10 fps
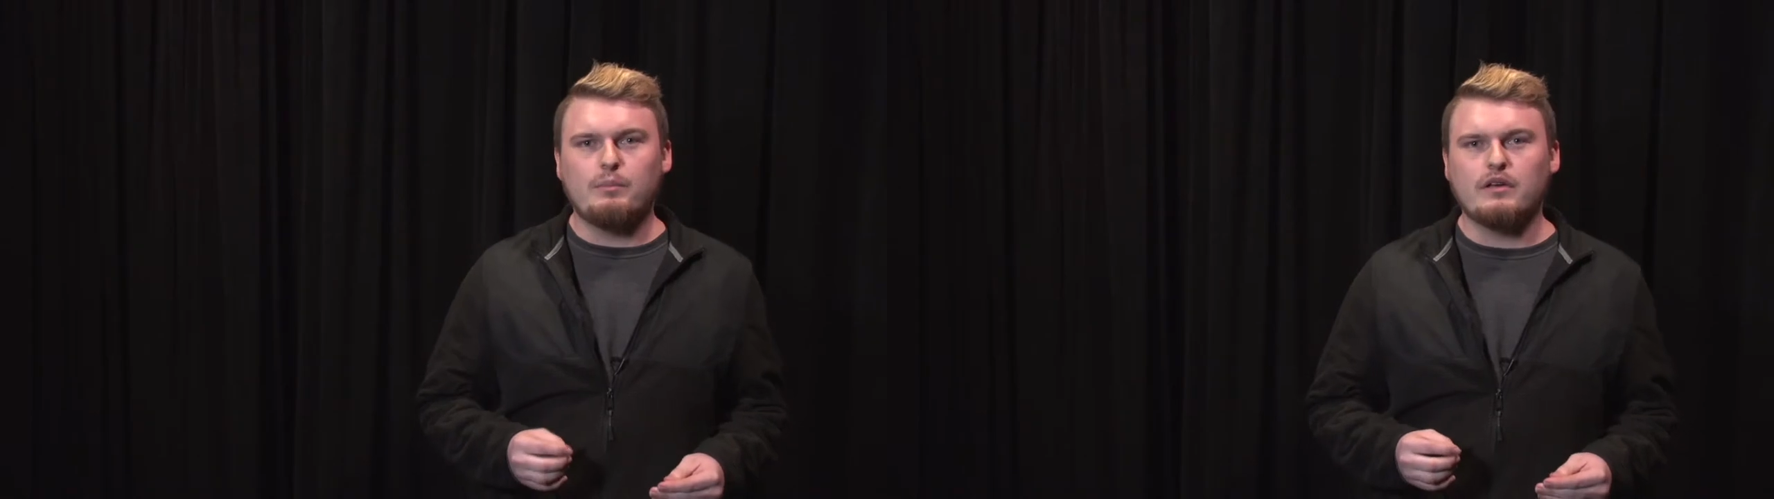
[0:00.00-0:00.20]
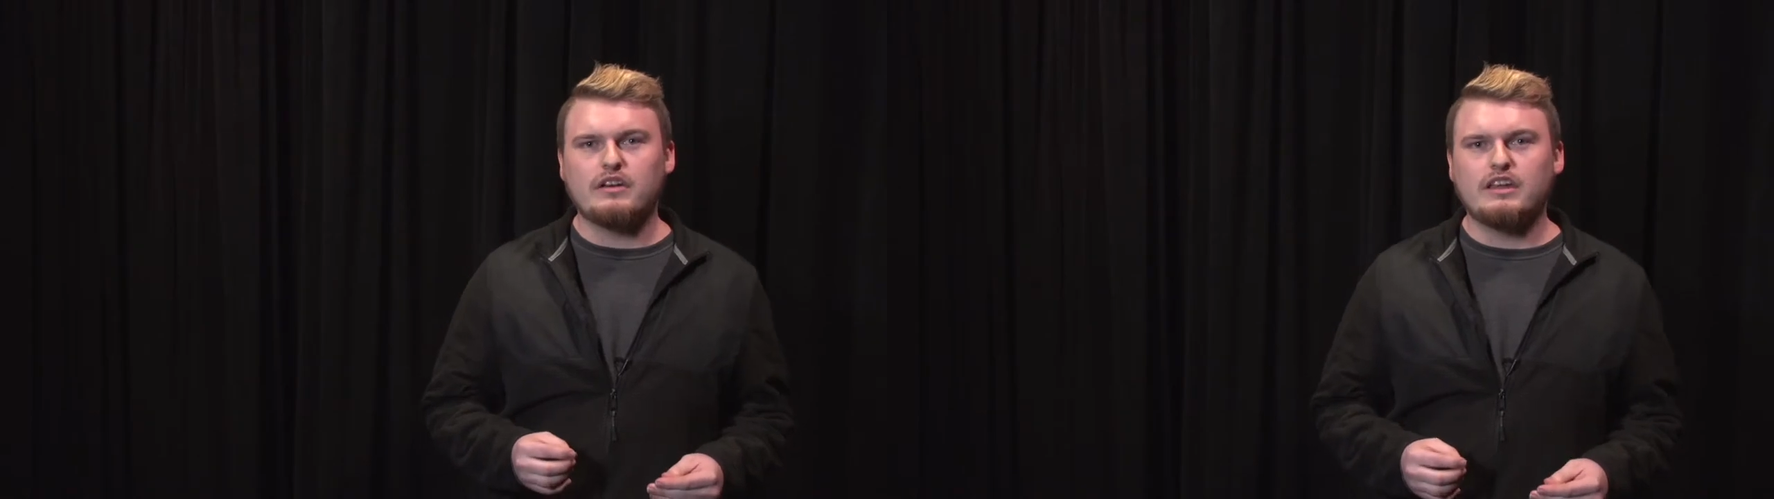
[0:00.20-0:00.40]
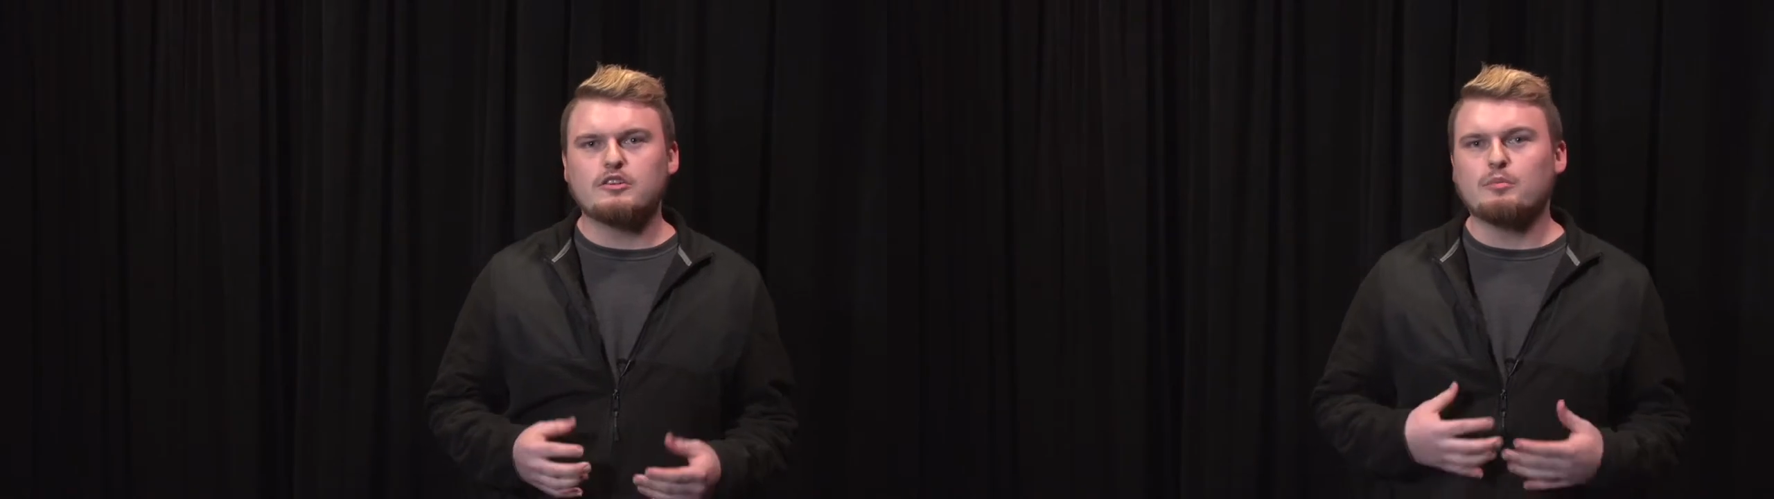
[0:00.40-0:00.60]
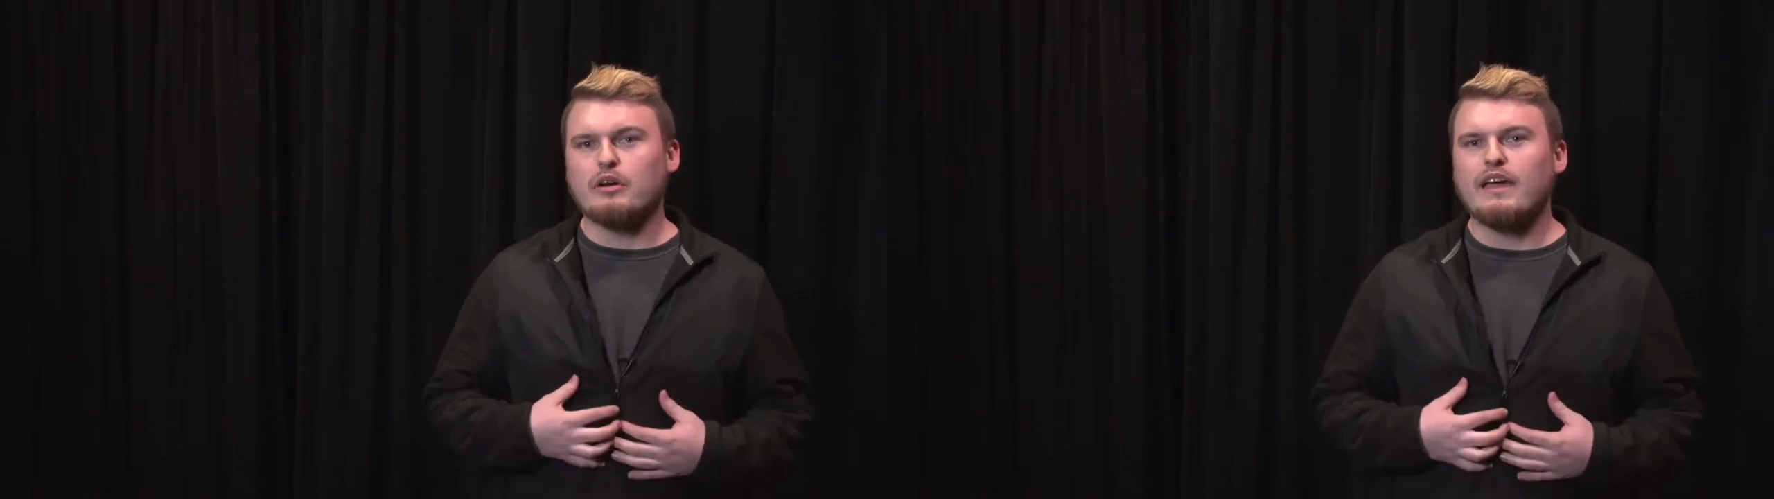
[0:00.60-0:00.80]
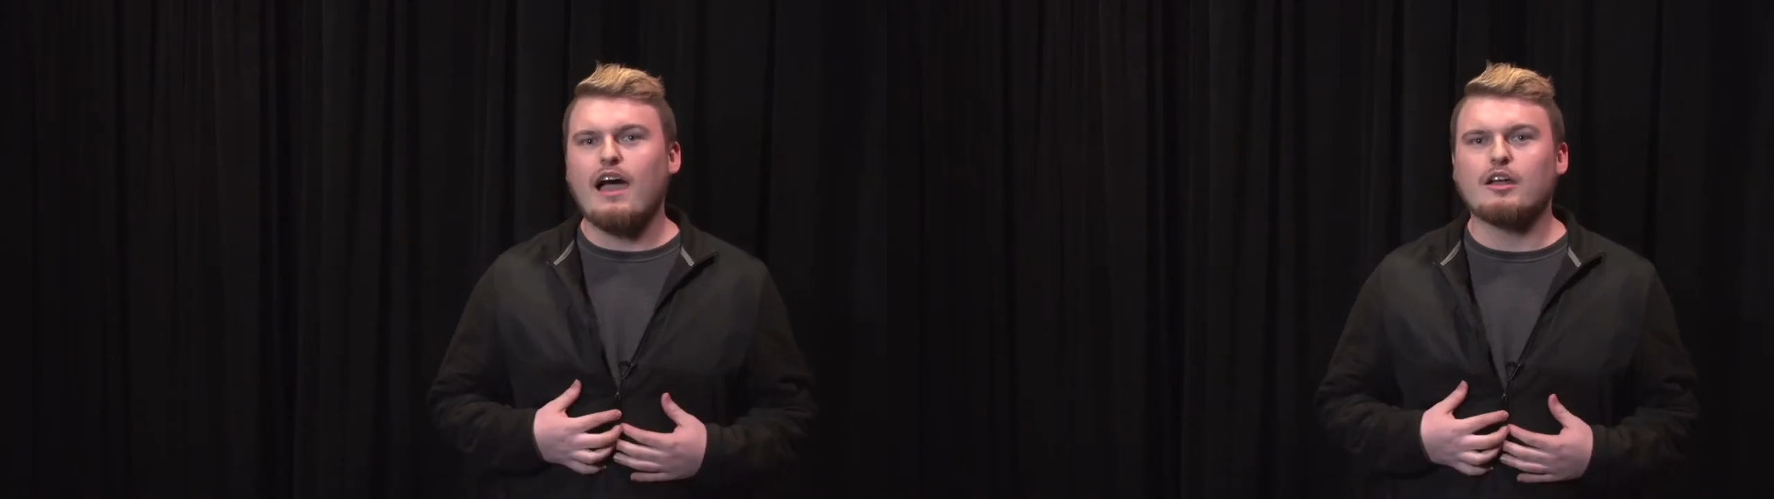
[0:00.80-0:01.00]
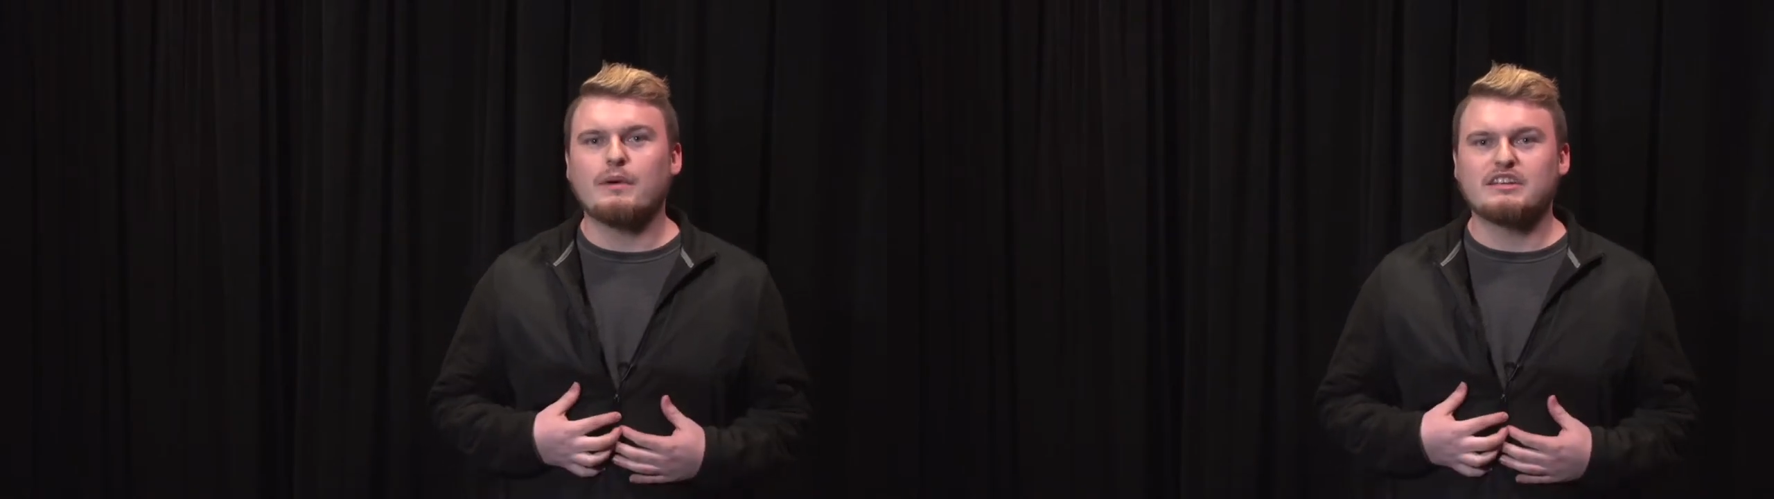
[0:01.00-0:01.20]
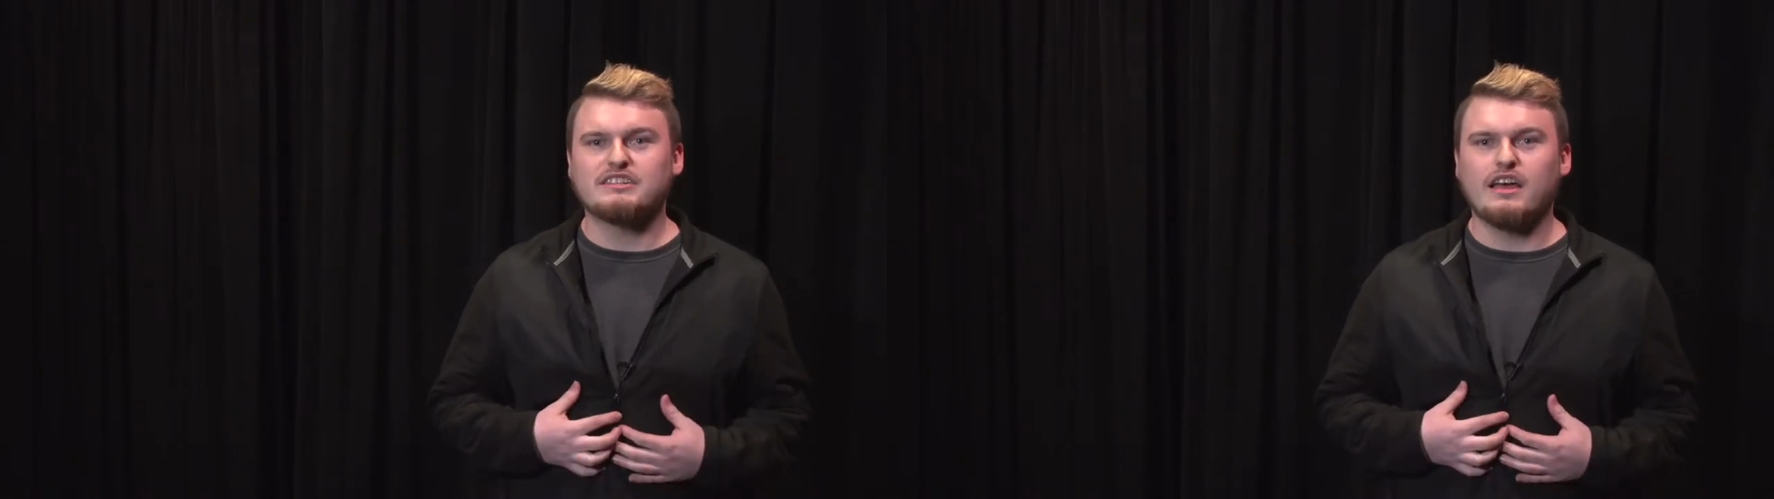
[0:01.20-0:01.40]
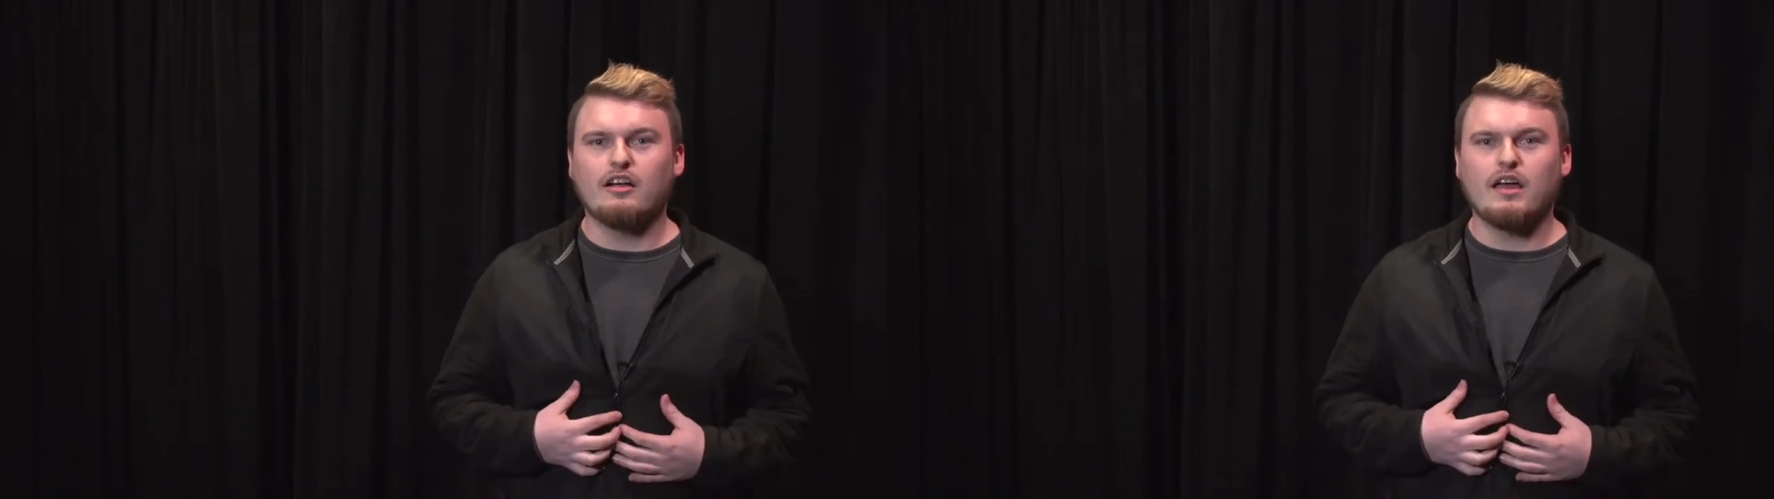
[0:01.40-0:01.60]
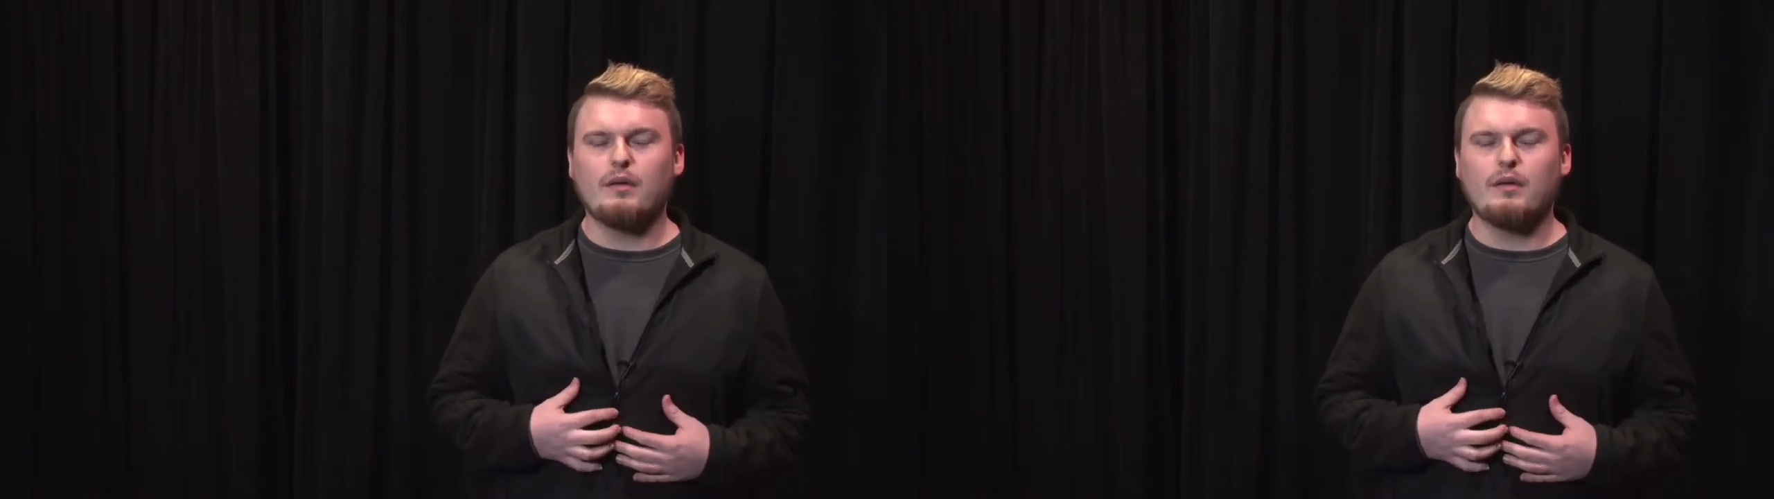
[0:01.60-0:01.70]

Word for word: ability to break out of my shell